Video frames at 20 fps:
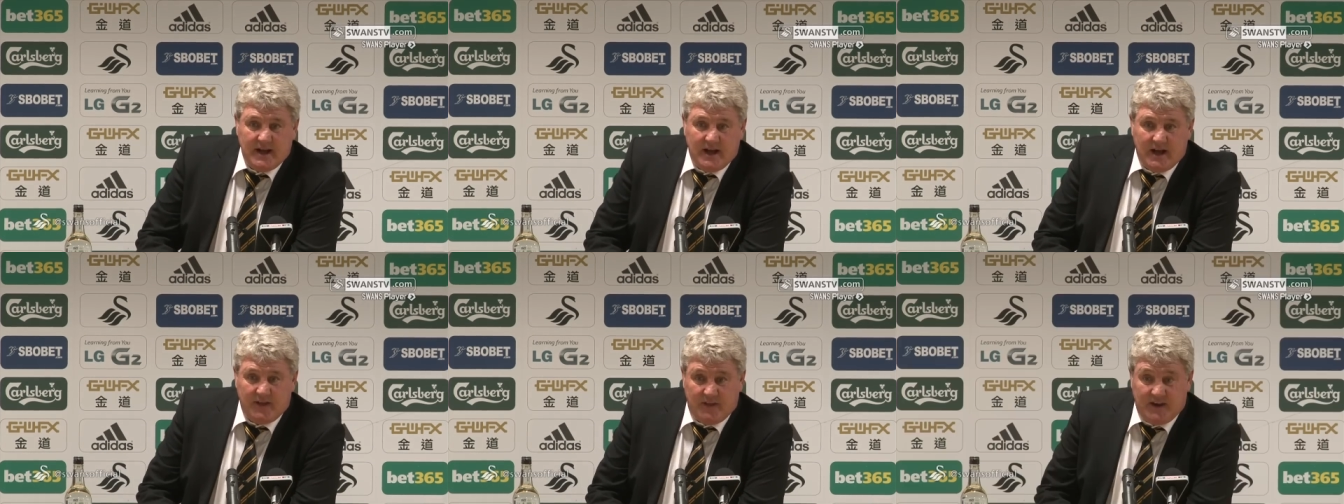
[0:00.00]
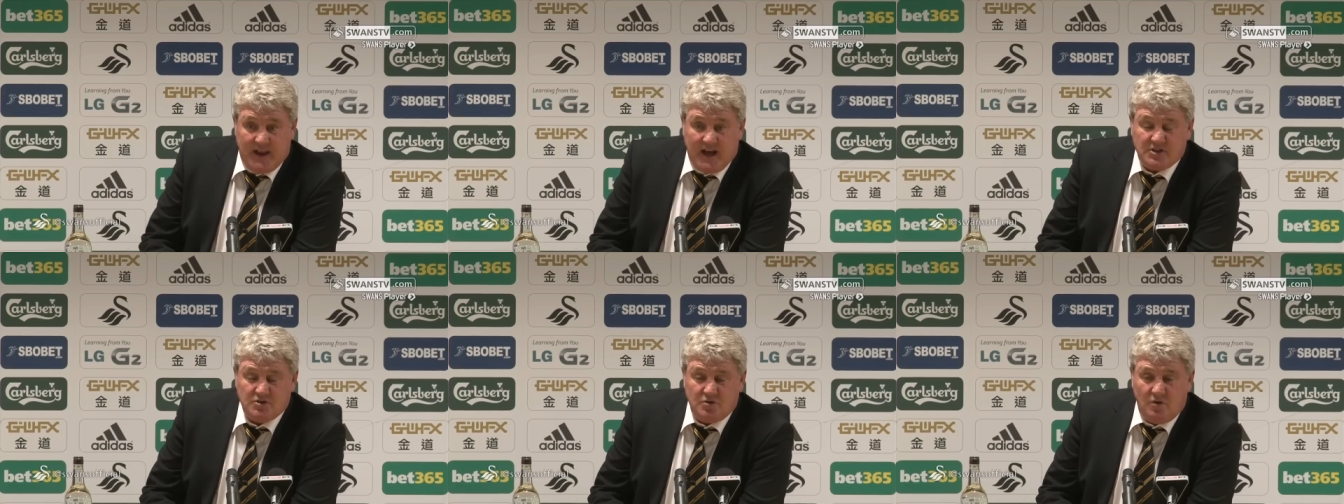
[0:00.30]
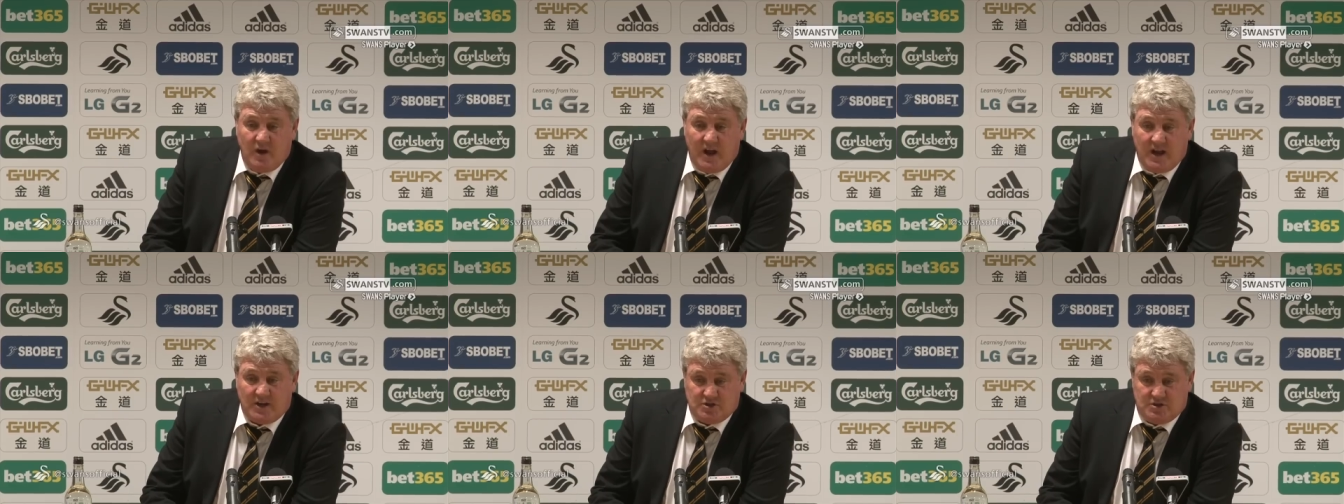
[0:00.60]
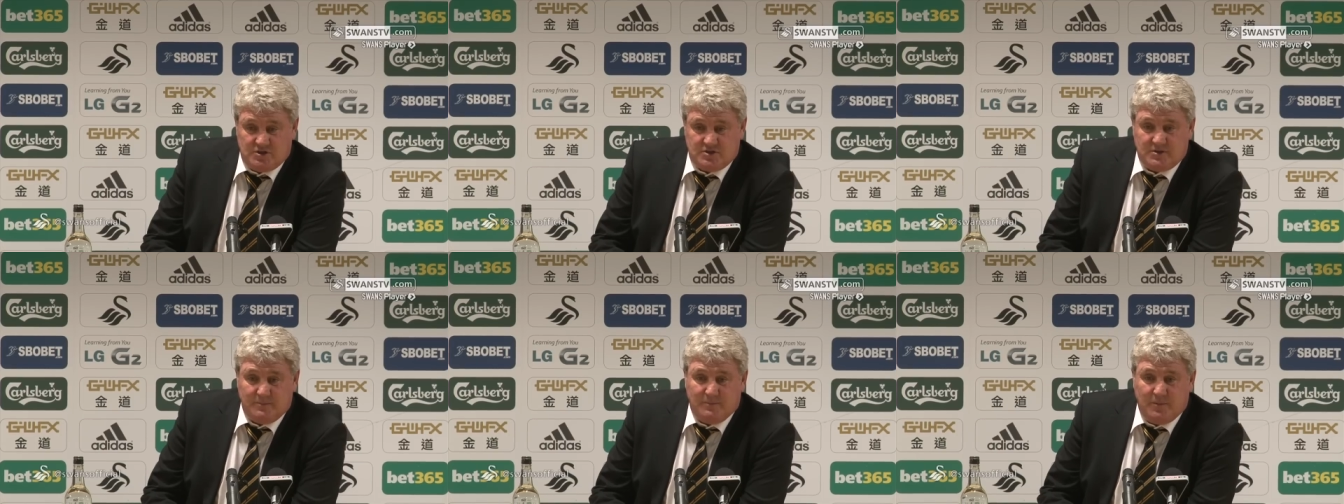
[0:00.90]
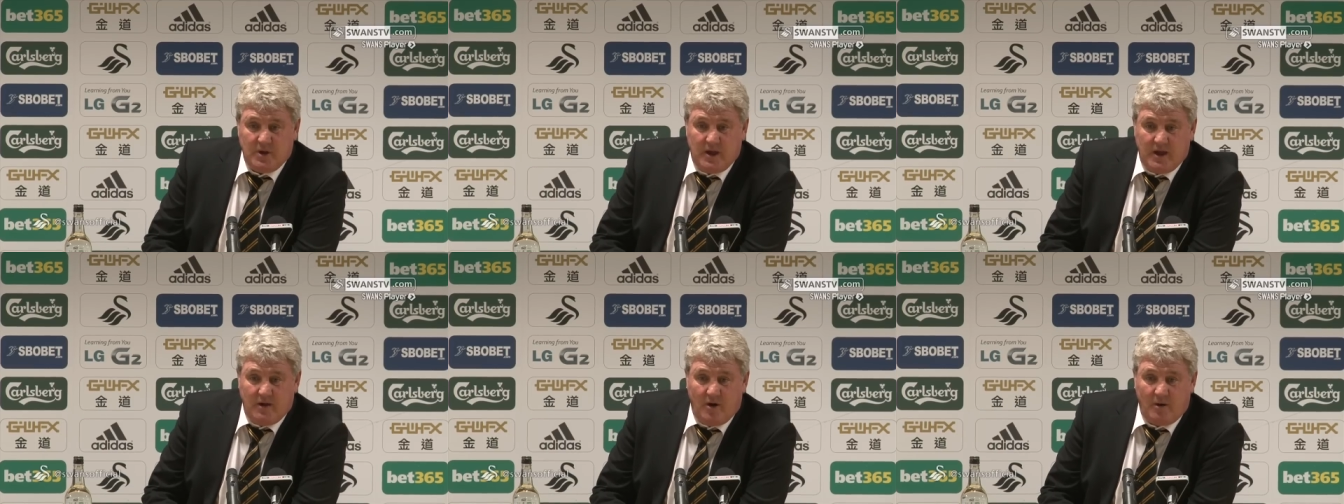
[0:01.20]
and the natural reaction is to
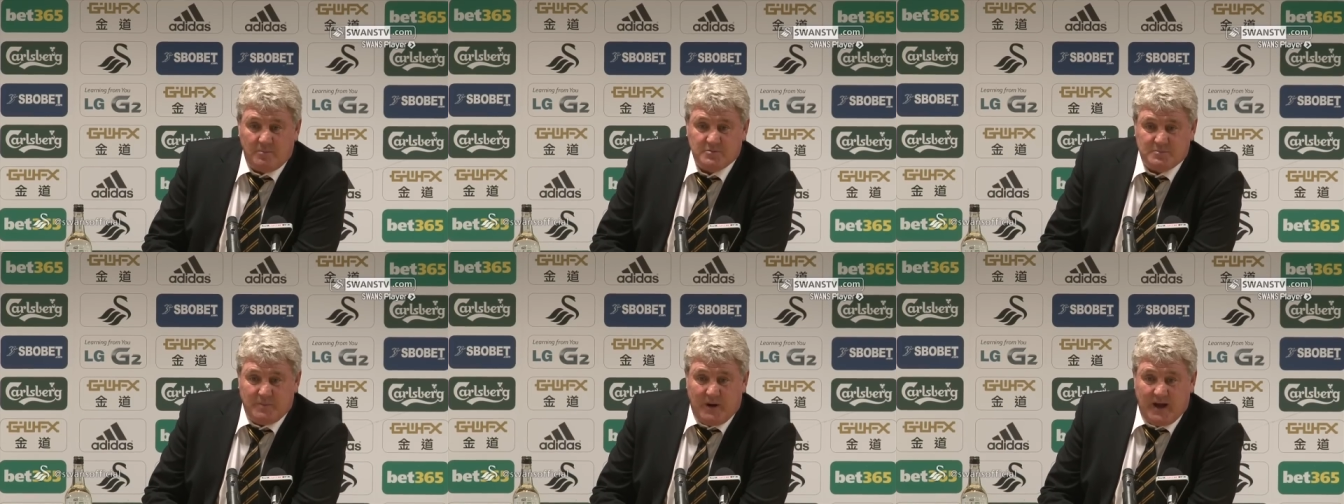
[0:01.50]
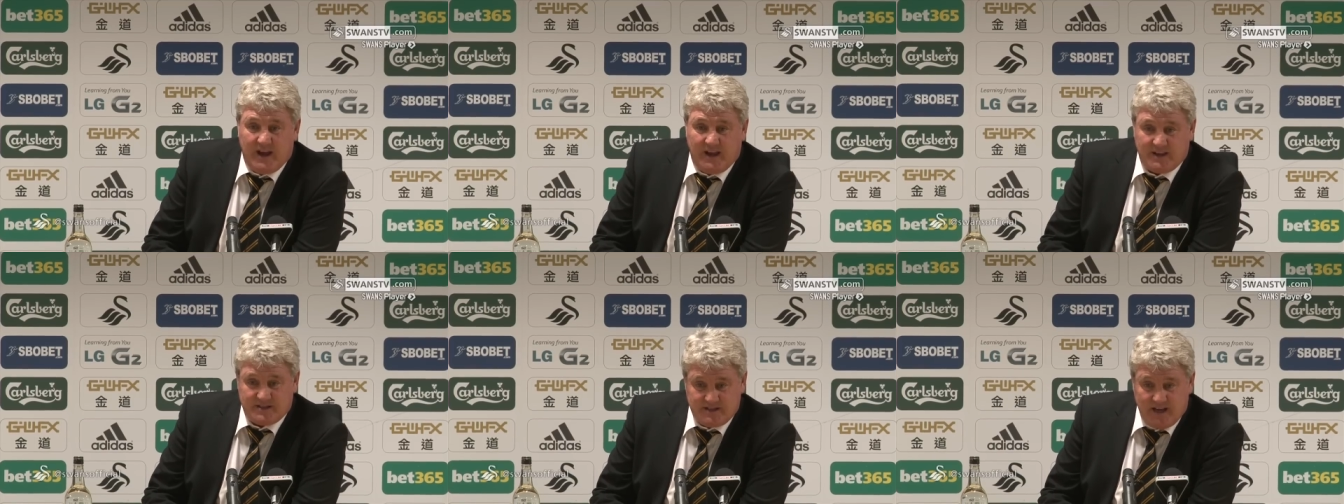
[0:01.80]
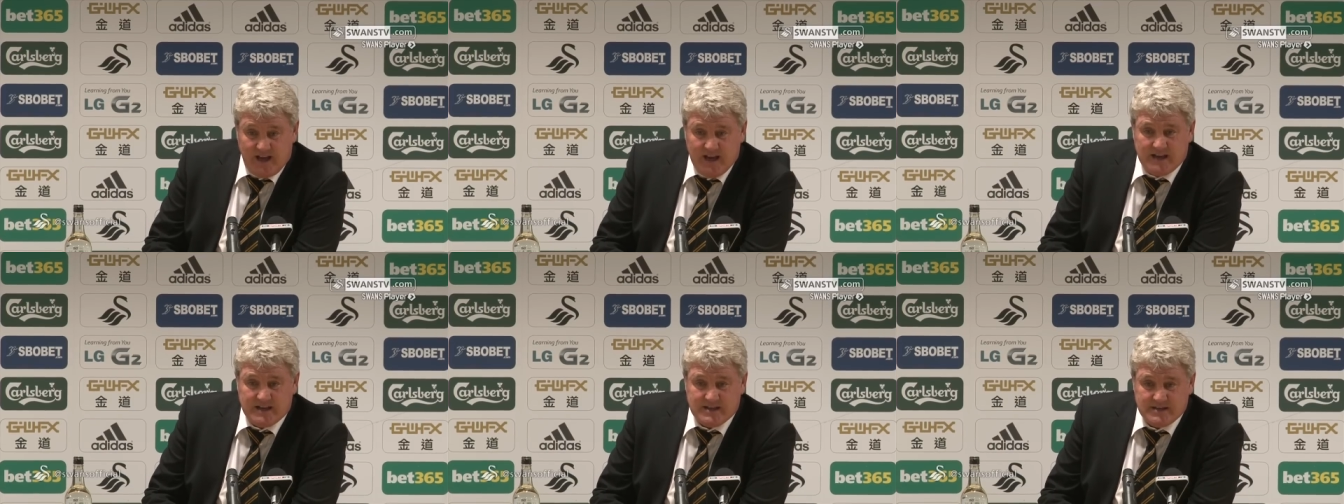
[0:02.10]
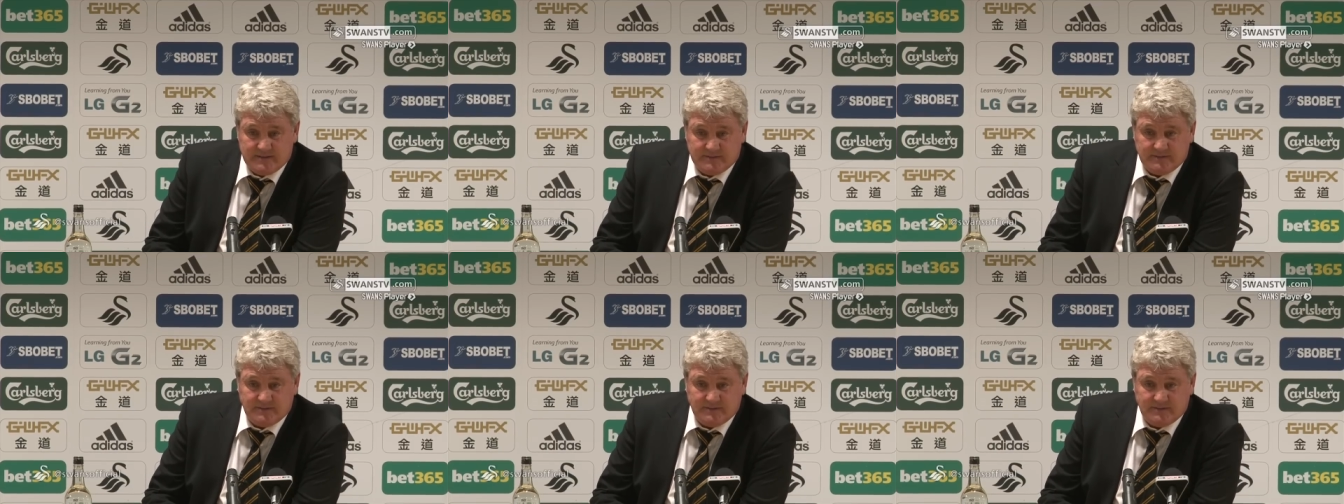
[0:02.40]
put your arms by your side.